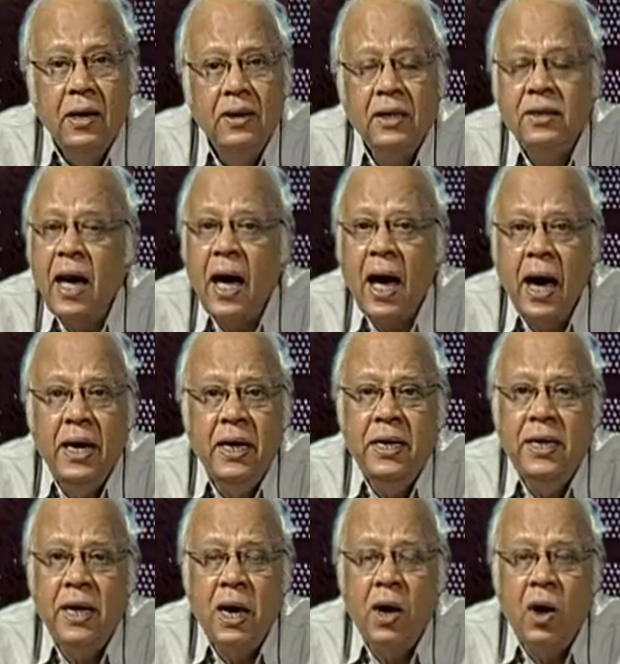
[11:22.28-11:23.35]
that the
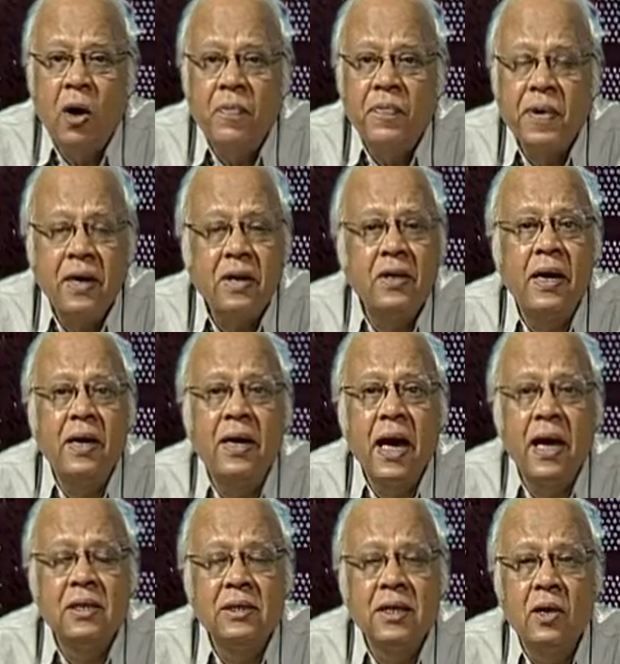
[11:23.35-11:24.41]
idea of Hitler
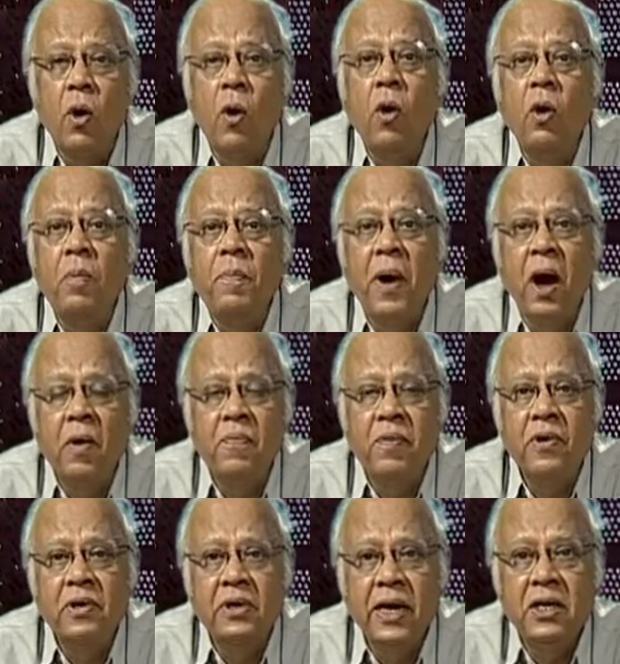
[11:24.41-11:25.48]
as an all
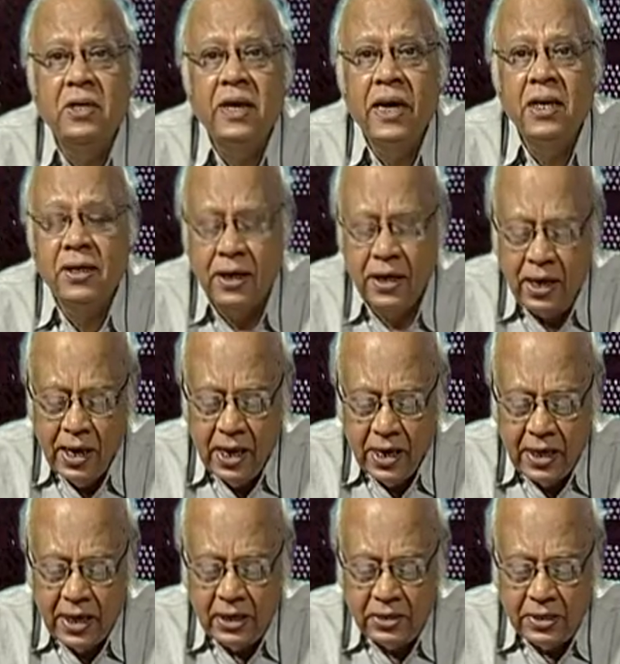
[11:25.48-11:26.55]
powerful dictator
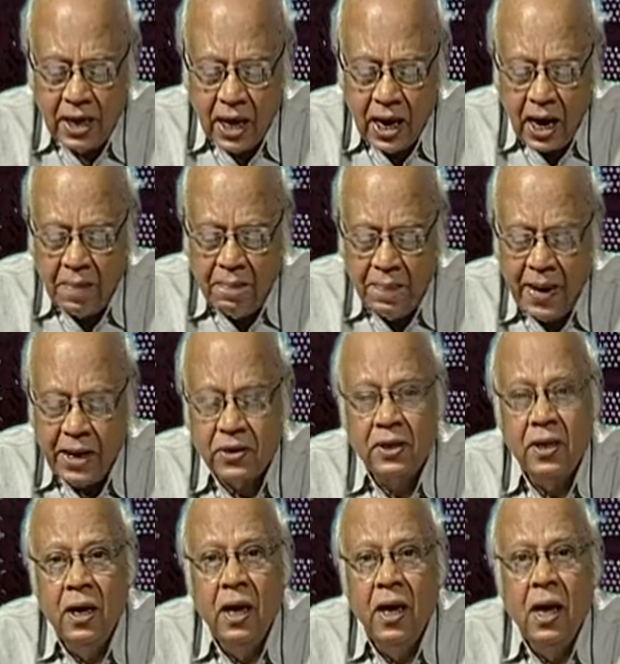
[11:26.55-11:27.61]
is a myth
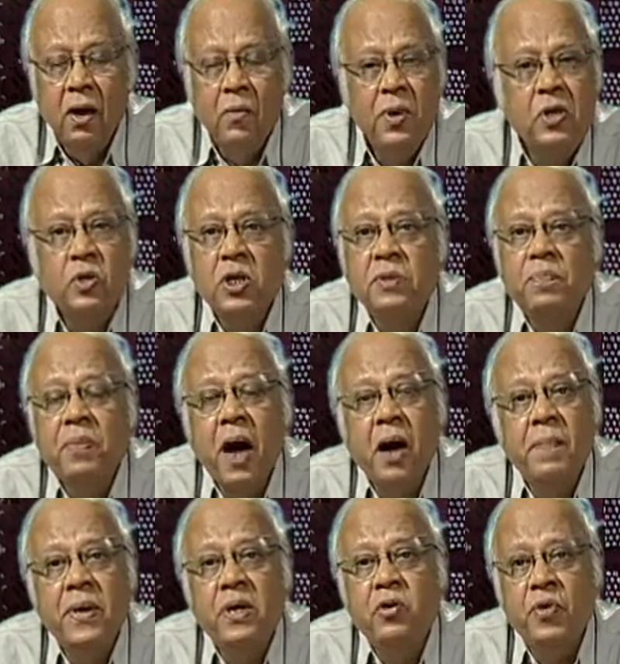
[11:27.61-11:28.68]
which was
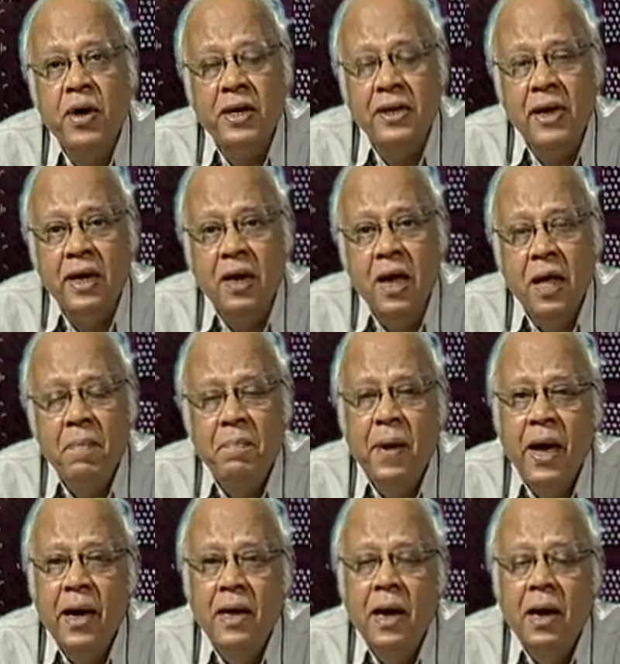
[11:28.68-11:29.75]
perpetrated
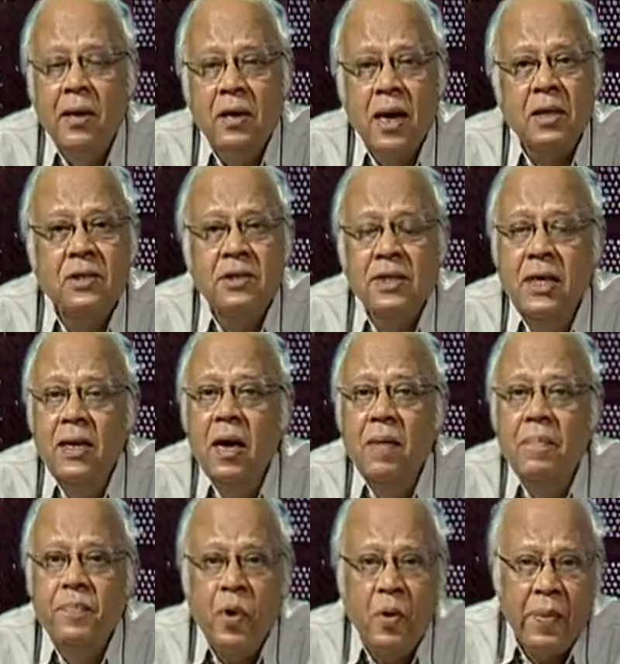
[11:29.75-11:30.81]
by Nazi
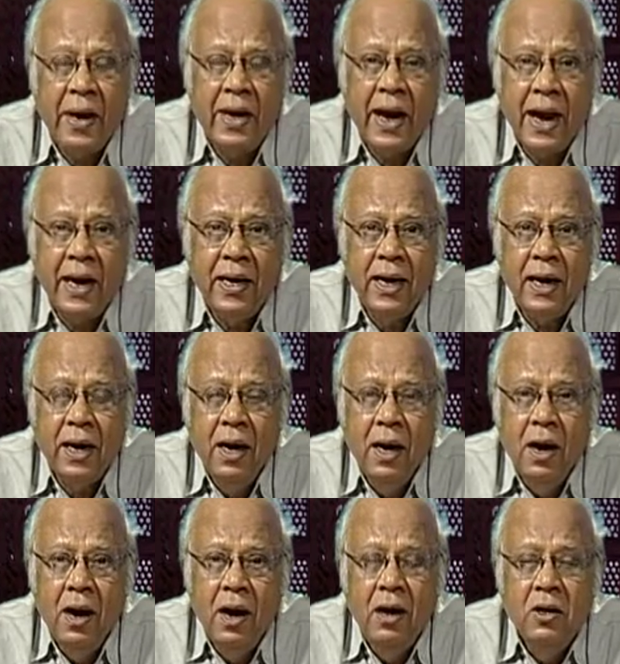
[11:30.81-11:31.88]
propaganda.
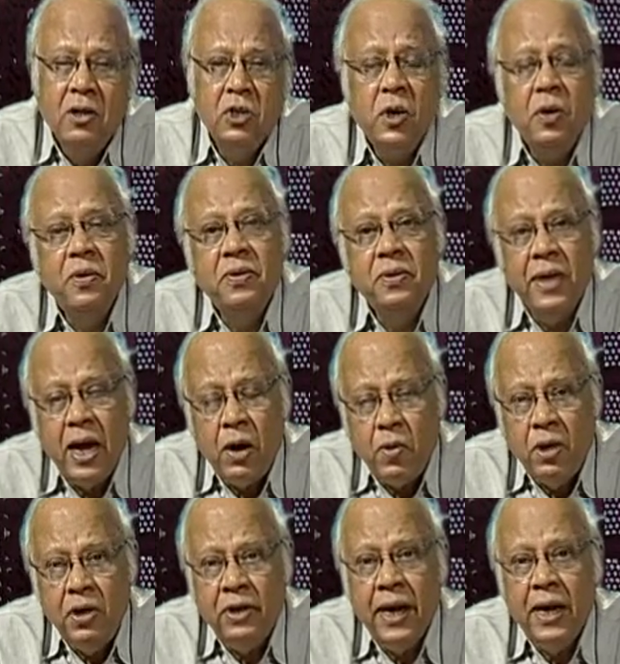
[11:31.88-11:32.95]
So, they
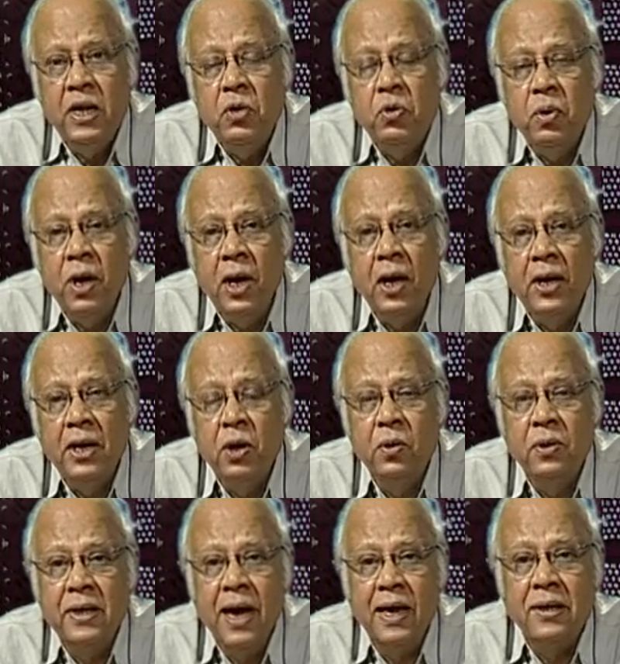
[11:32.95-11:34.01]
would tend to
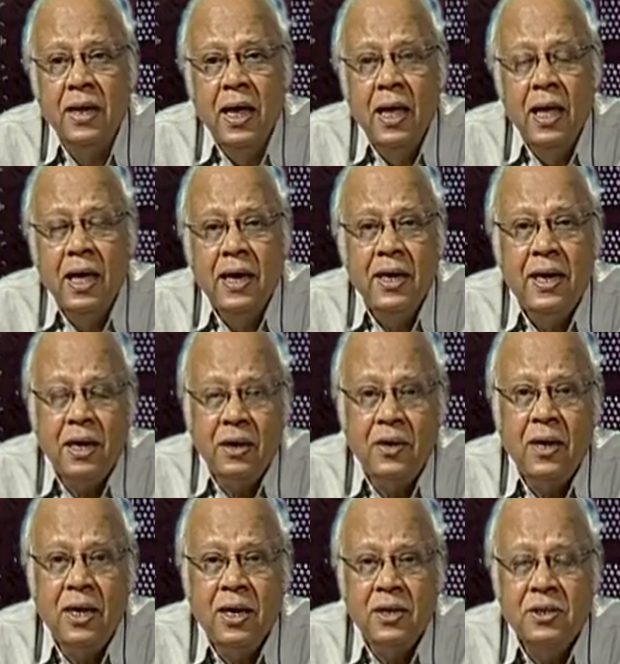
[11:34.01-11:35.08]
argue that
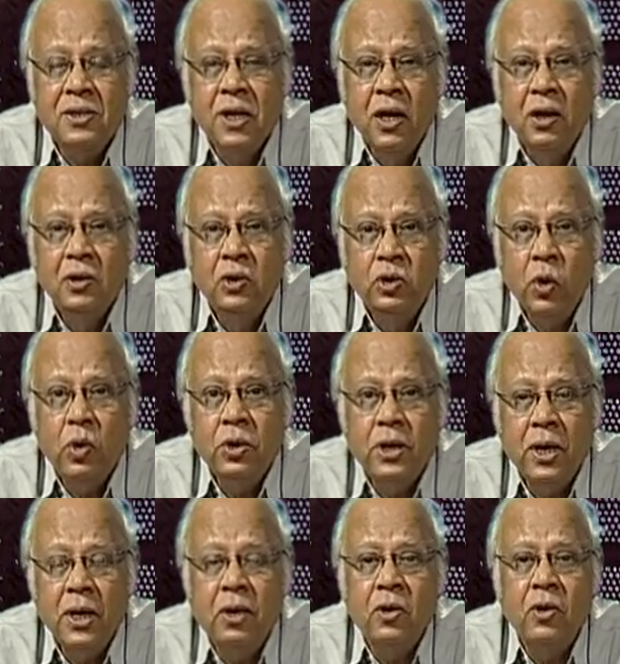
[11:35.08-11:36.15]
Hitler's
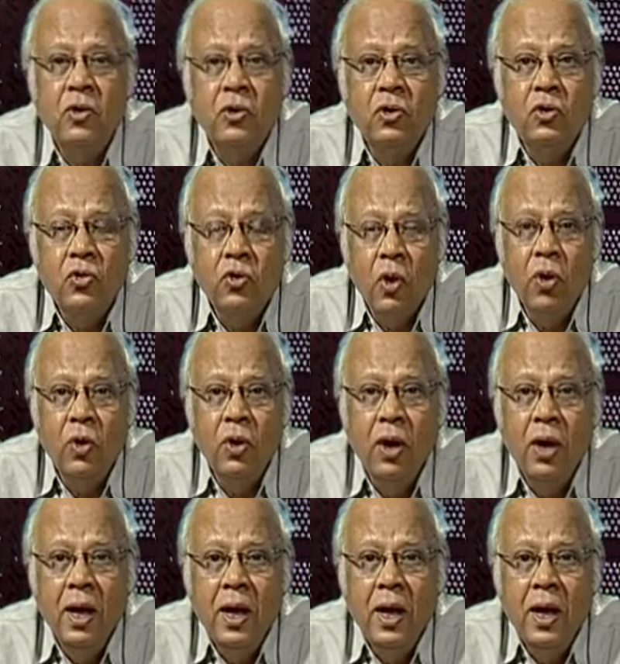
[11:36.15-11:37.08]
total control